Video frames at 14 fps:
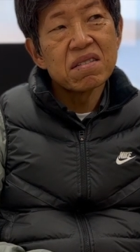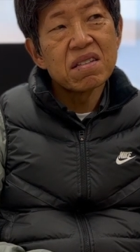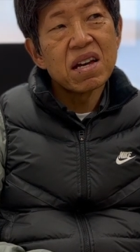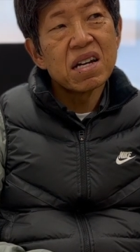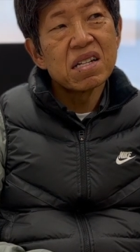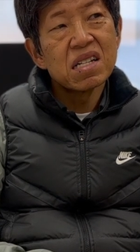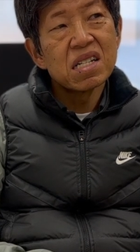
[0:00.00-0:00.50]

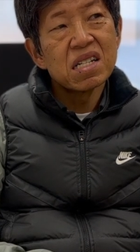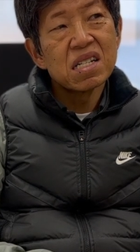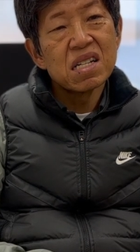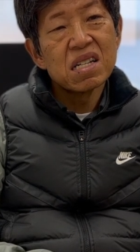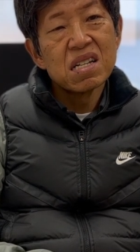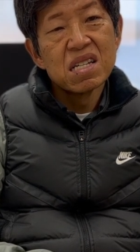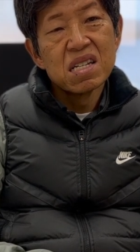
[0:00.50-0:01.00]
that
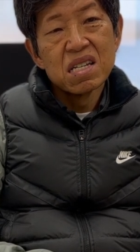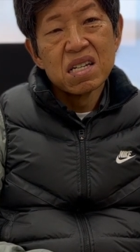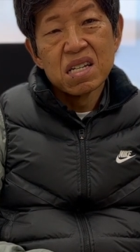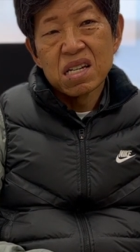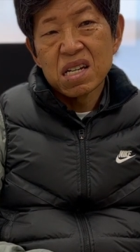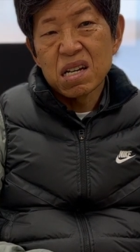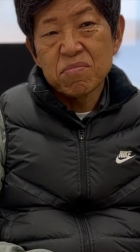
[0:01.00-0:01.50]
he
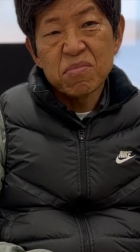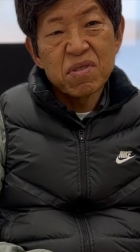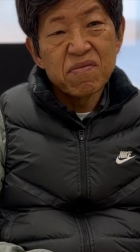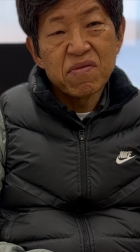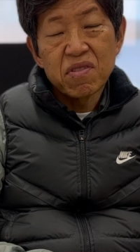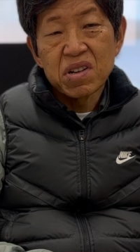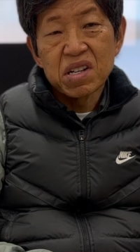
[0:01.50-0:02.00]
had been
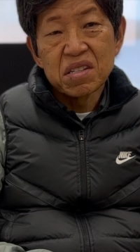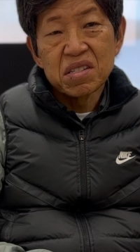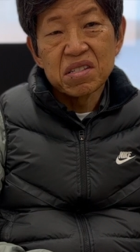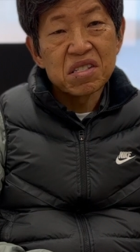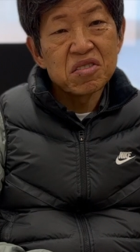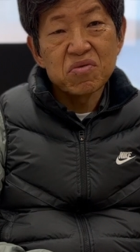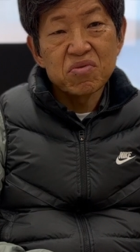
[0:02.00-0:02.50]
very
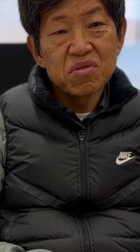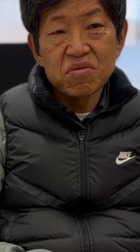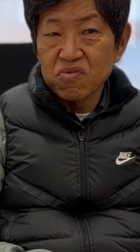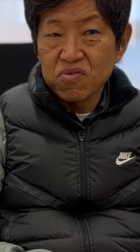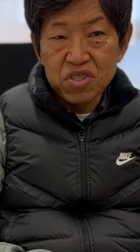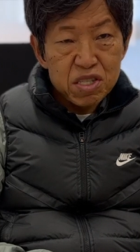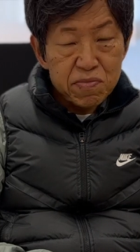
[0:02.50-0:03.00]

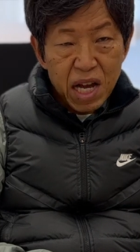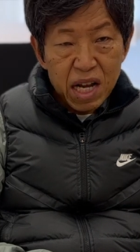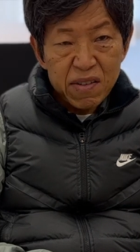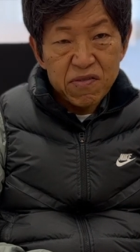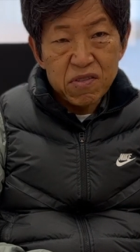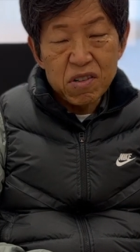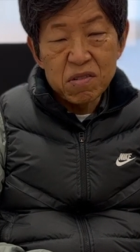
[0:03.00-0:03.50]

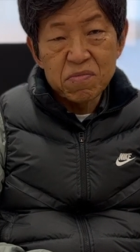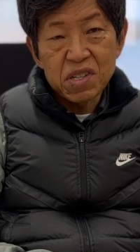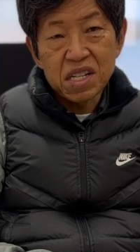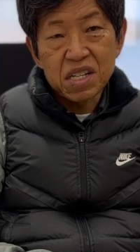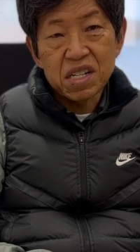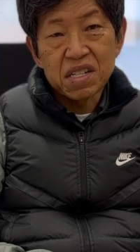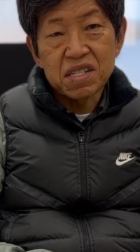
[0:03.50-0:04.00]
disrespectful
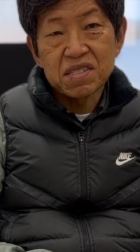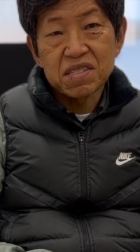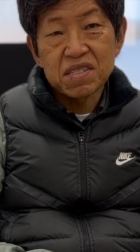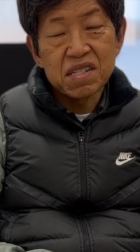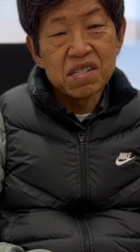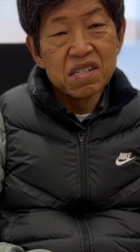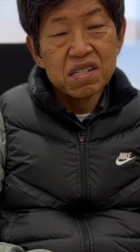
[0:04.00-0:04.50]
because
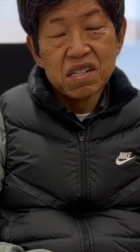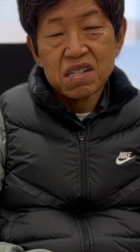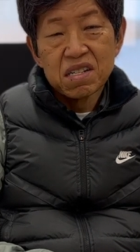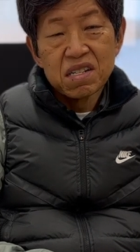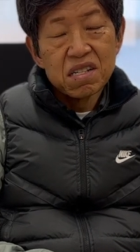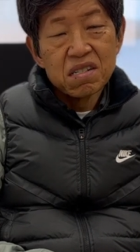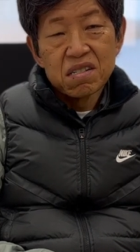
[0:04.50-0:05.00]

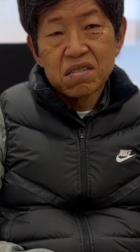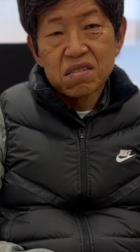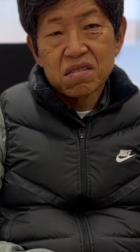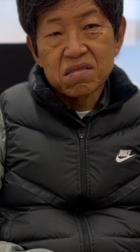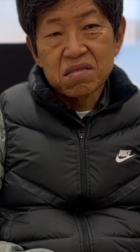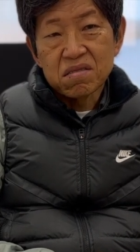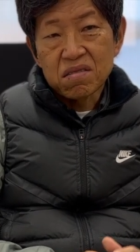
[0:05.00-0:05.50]

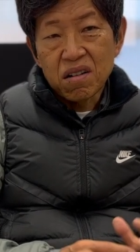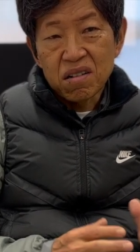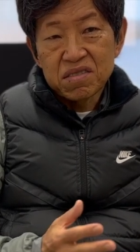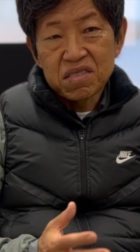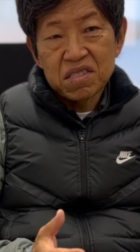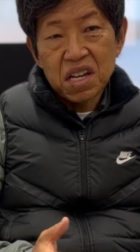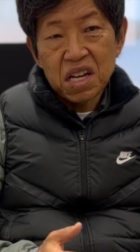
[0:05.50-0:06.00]
on
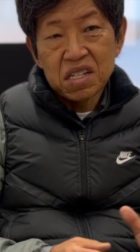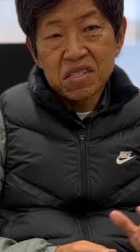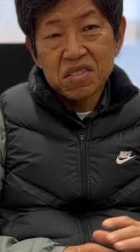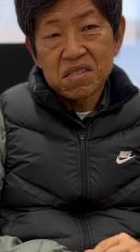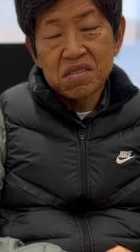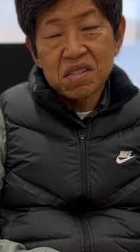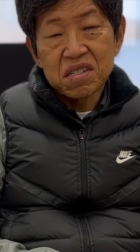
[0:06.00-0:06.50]
stage,
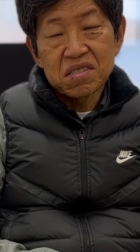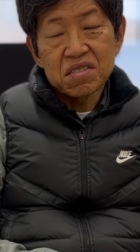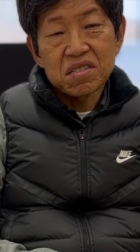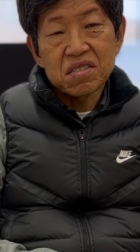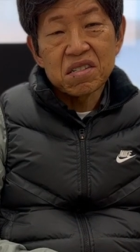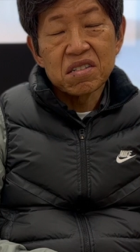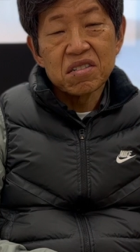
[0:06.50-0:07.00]
at least,
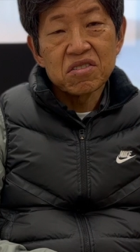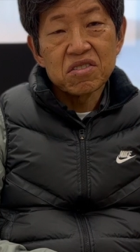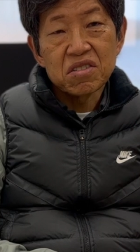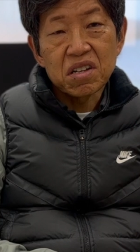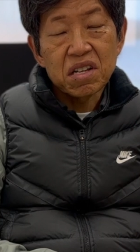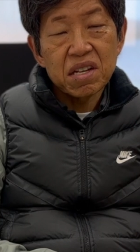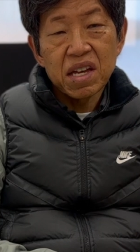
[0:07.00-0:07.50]
he shook
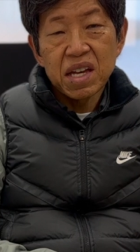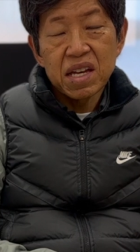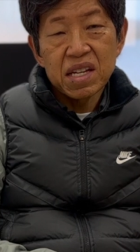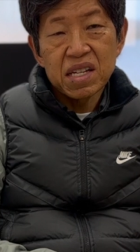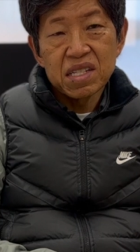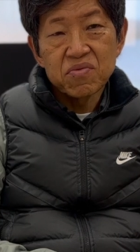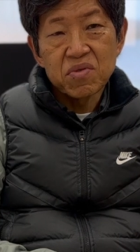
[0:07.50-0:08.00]

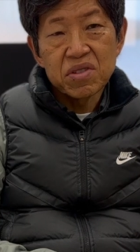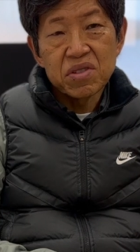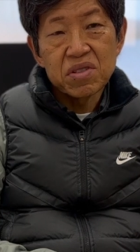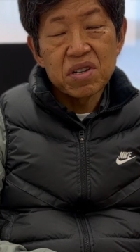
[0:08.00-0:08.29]
hands with